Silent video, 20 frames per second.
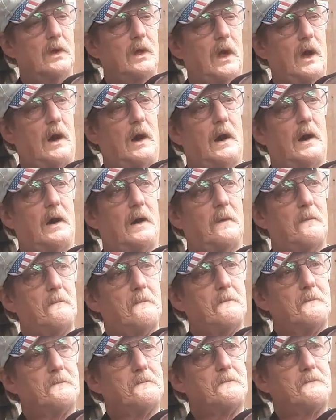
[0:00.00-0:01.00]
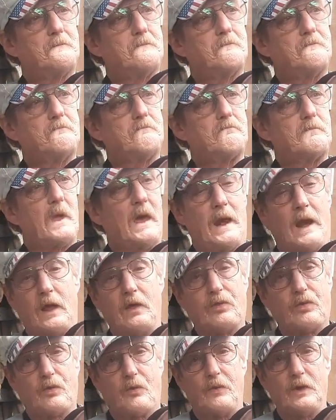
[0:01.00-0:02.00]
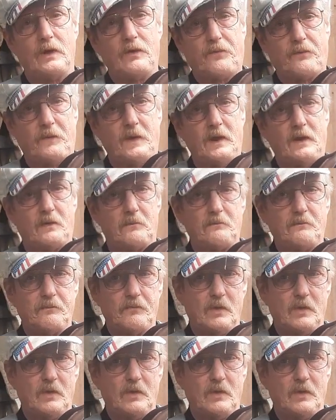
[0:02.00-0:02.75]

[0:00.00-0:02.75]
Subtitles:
and I syringe feed them.